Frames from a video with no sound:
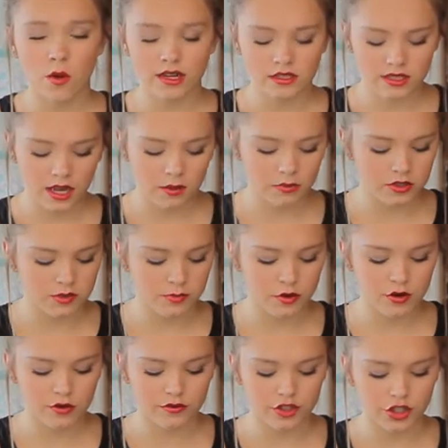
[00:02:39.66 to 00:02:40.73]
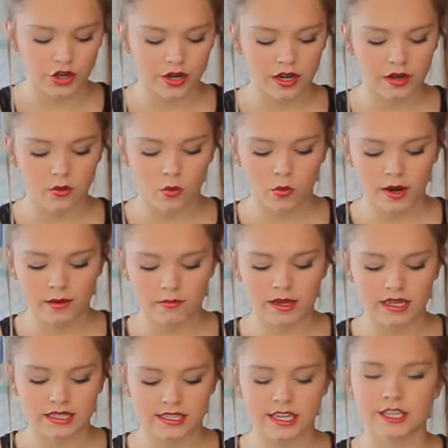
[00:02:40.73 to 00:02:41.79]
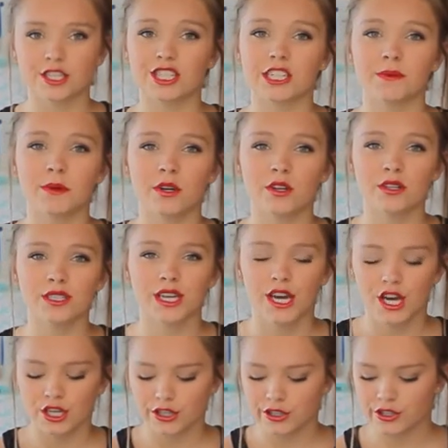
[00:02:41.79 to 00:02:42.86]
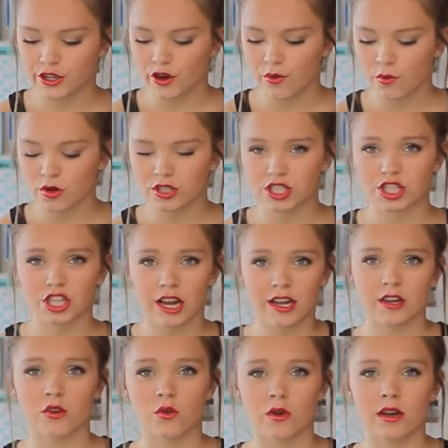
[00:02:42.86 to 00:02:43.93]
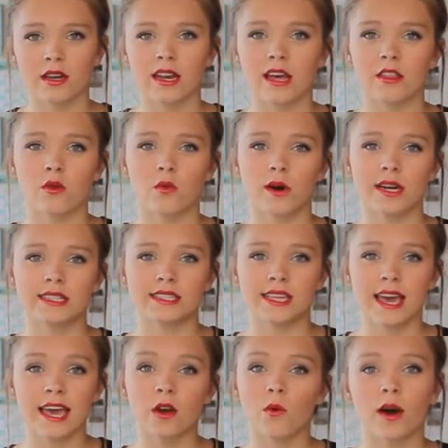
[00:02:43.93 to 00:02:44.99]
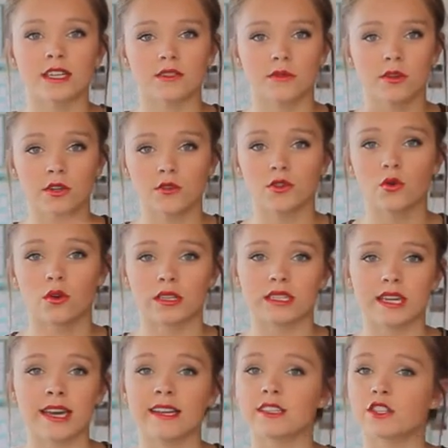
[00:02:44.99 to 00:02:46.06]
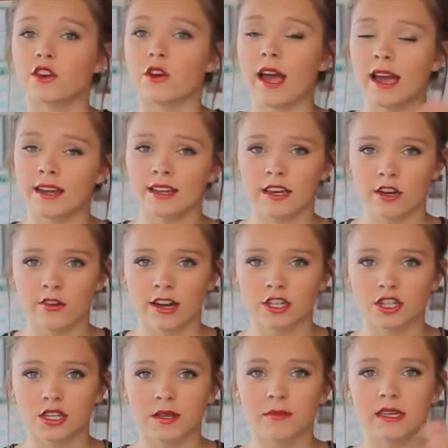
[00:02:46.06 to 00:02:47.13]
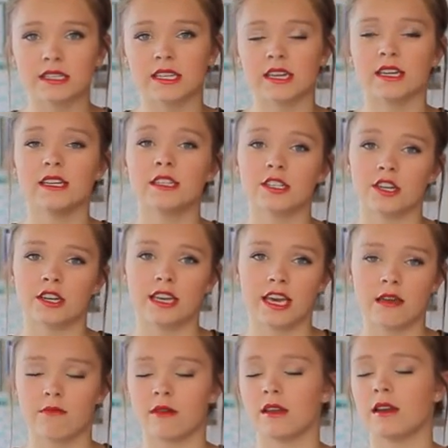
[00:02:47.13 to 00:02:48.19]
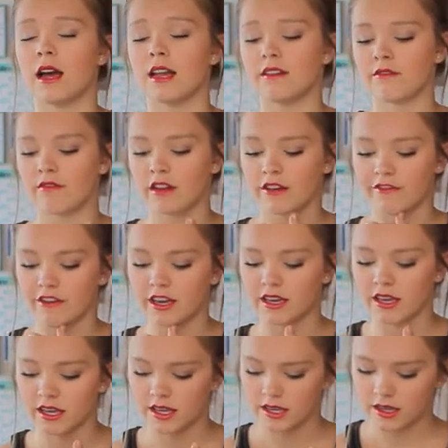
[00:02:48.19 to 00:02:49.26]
1 tablespoon of sugar when mixing, just because you don't want to chuck it all in, otherwise the egg whites will lose all its air, so adding it gradually means that it is going to keep it light and fluffy.